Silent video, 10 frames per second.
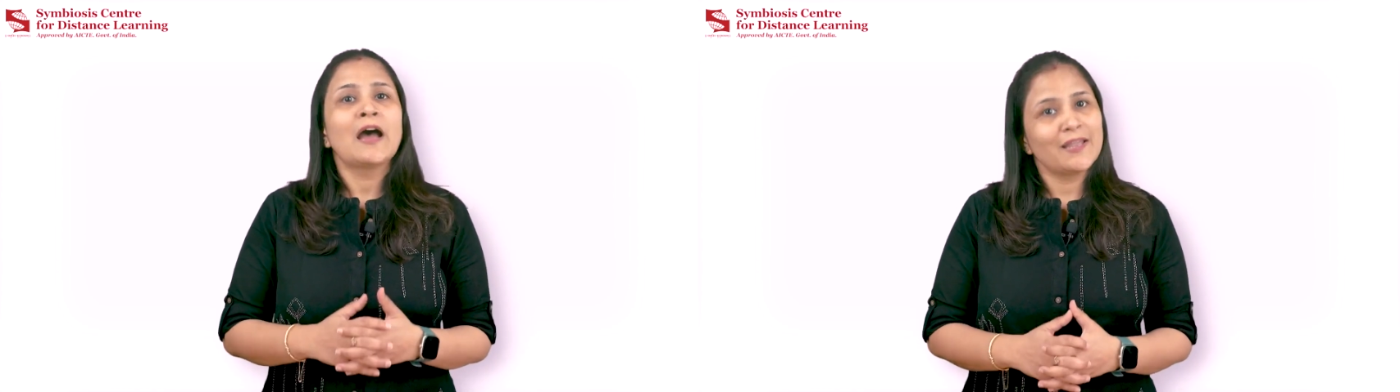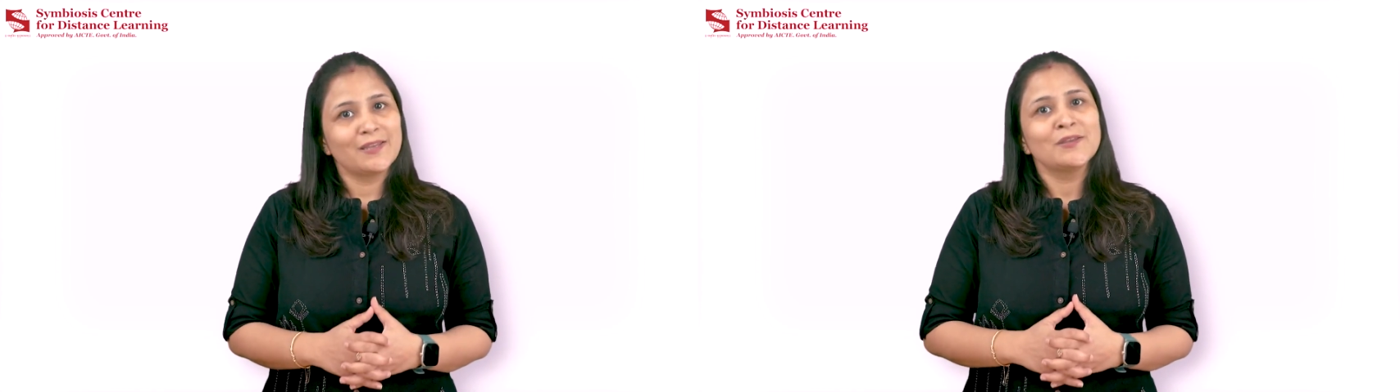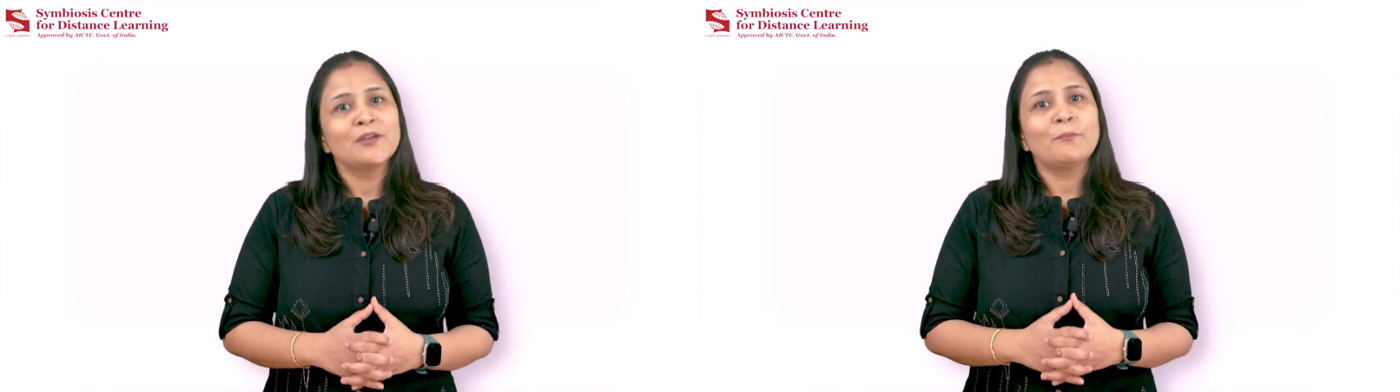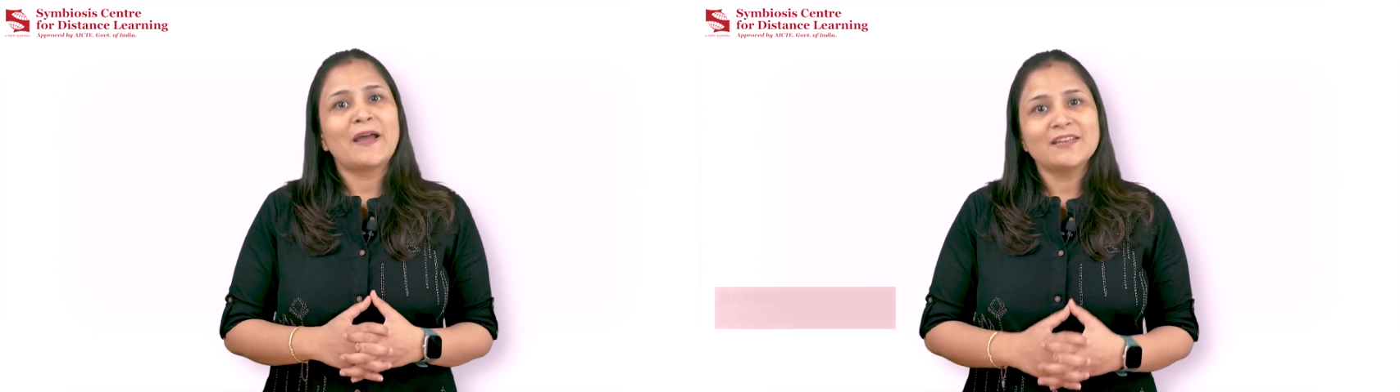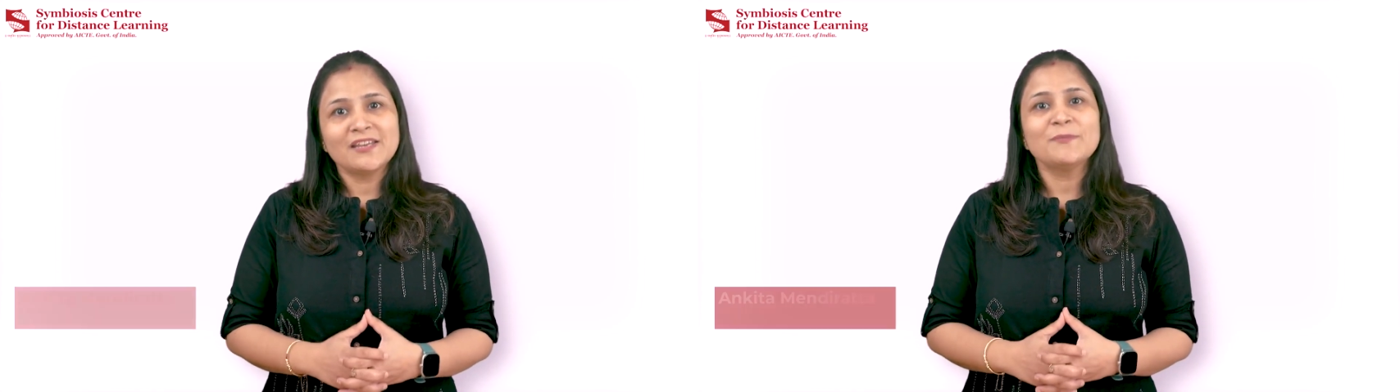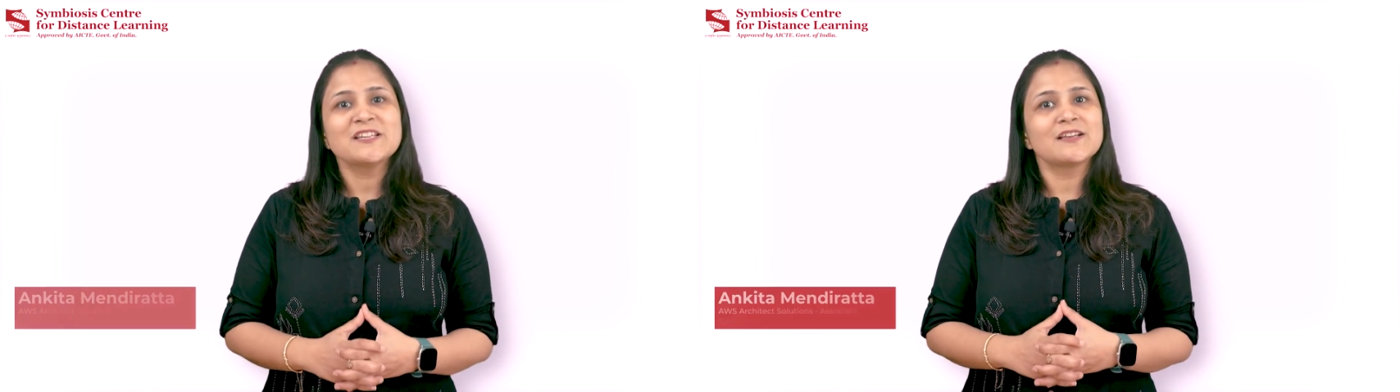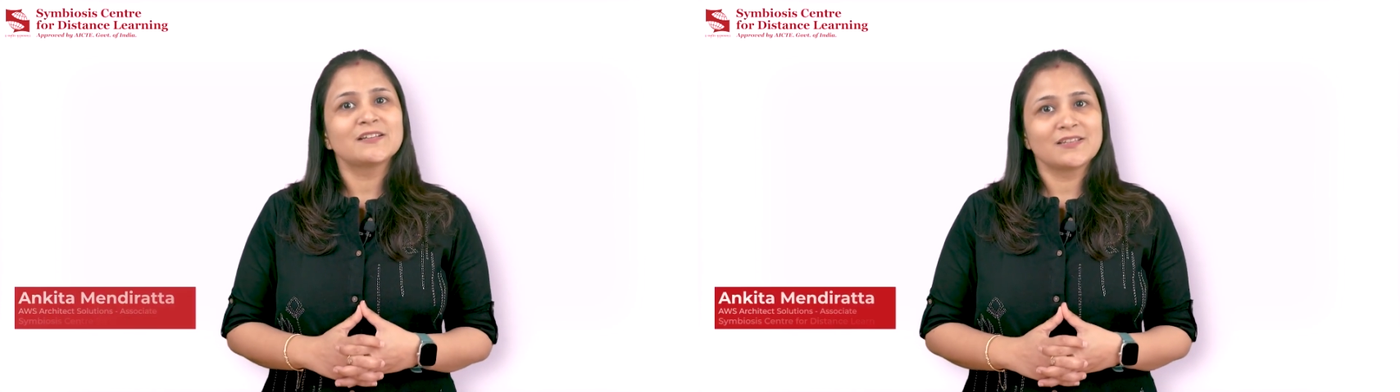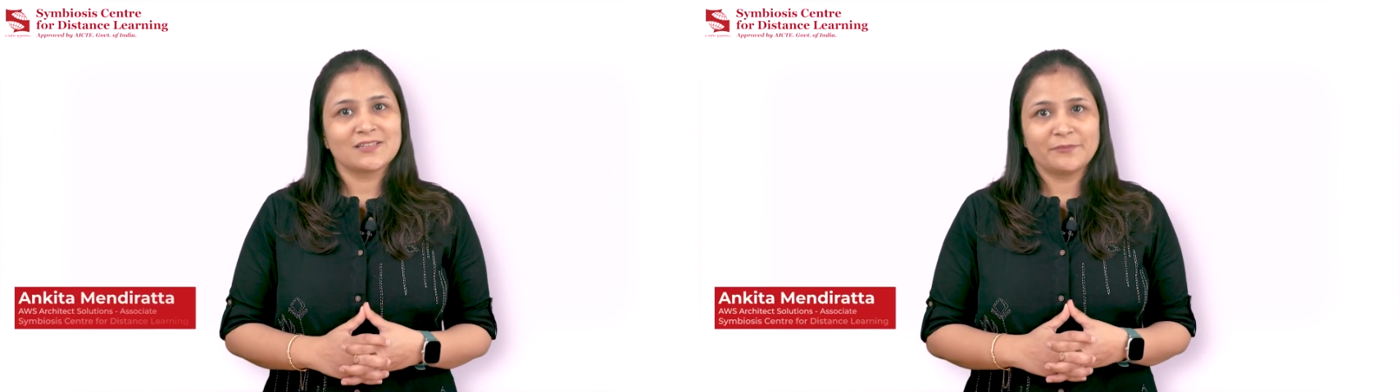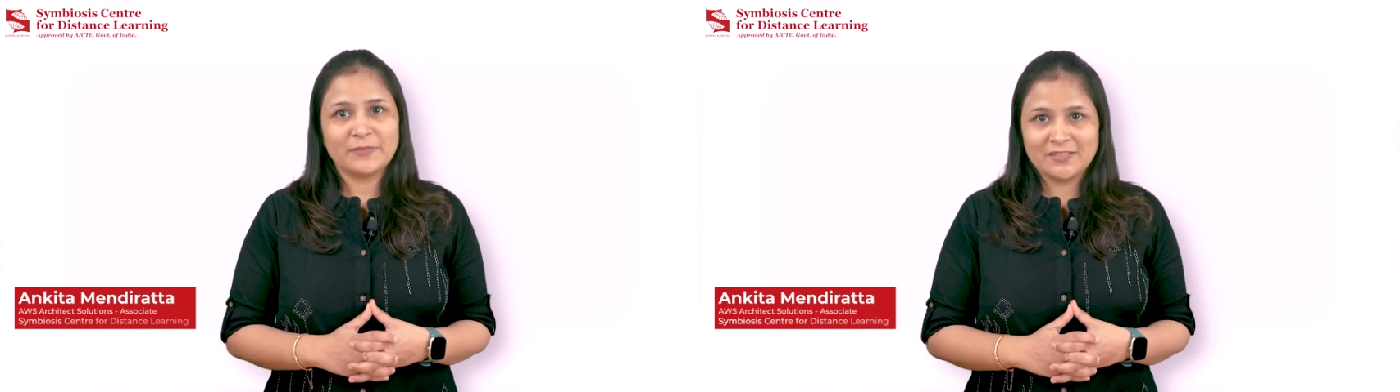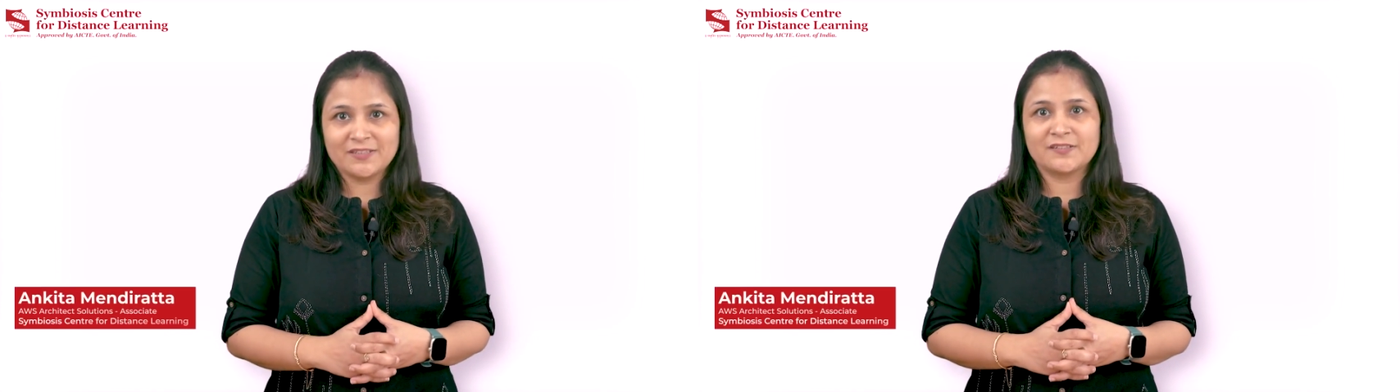Hi, my name is Ankita
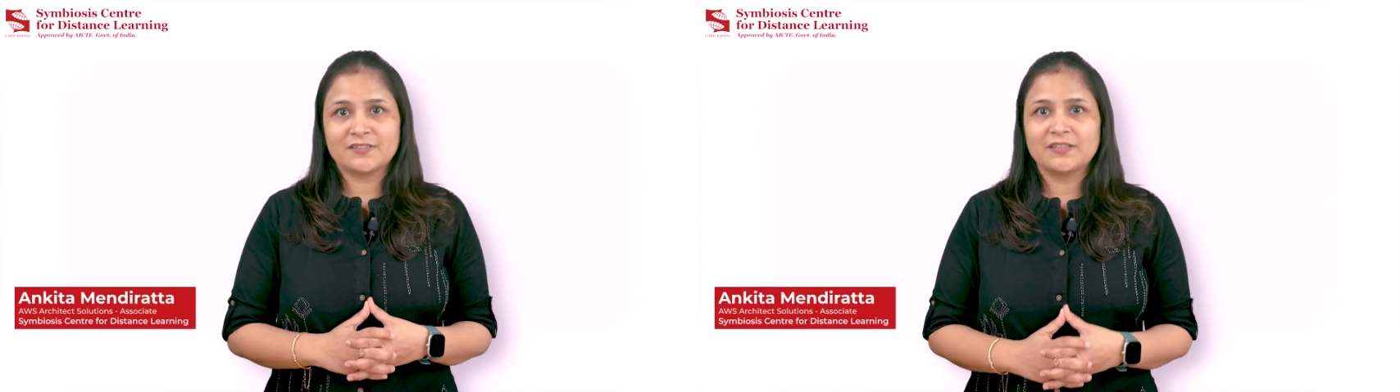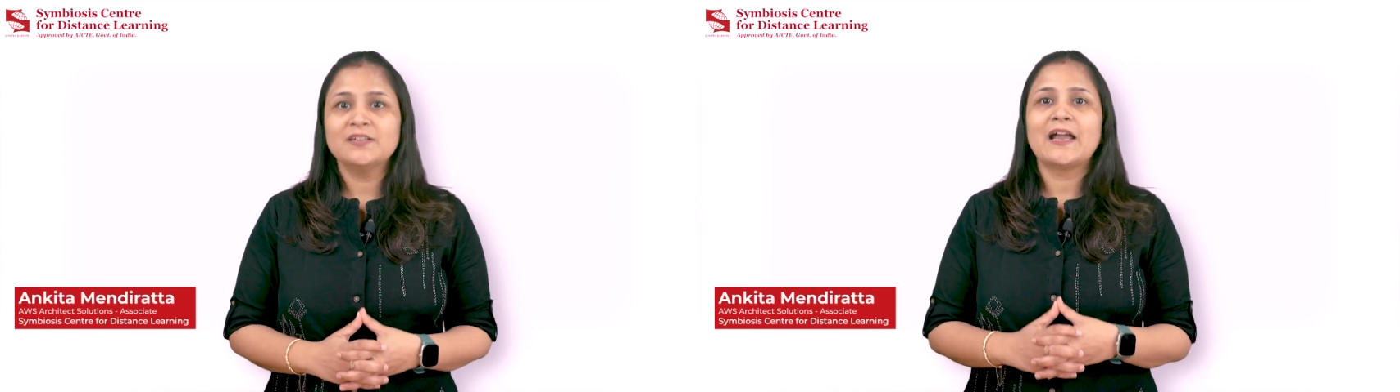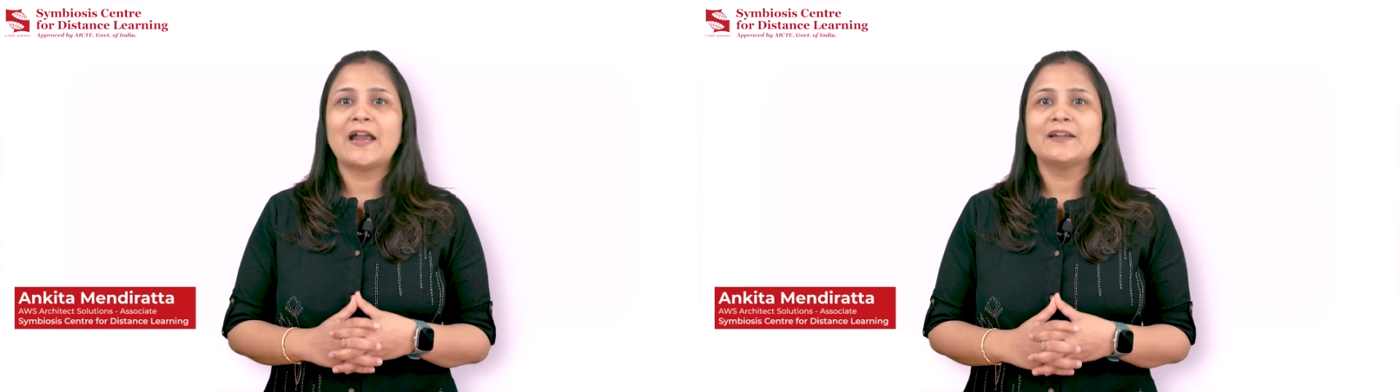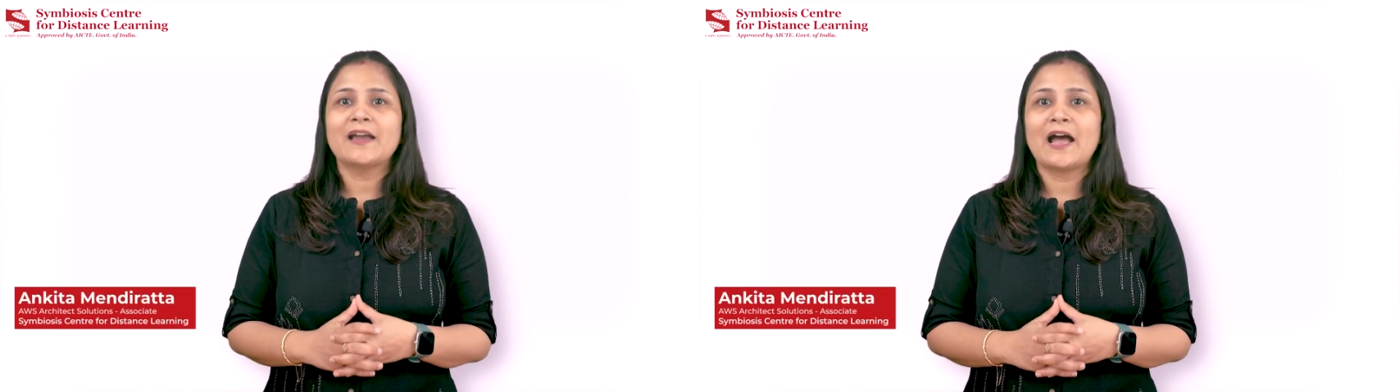Mendiratta and